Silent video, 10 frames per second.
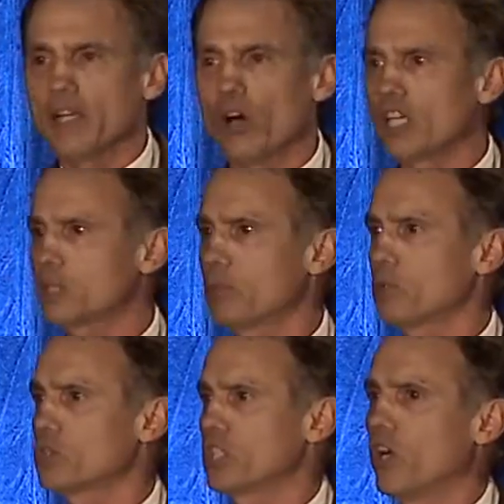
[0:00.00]

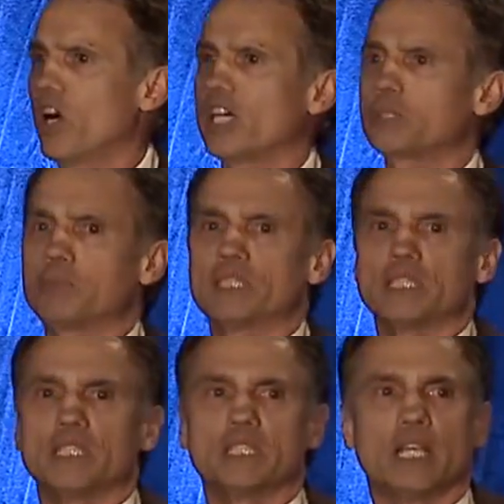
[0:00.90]
hospitals and
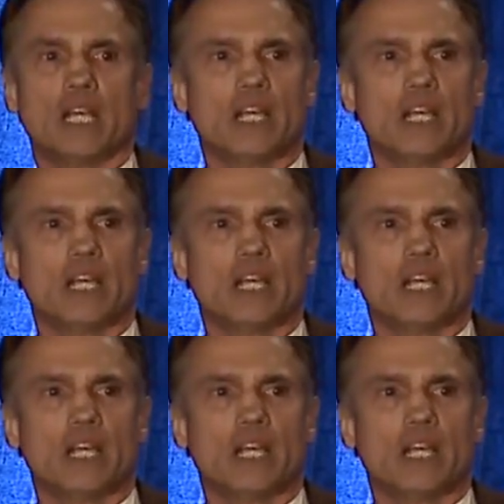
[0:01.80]
hospices,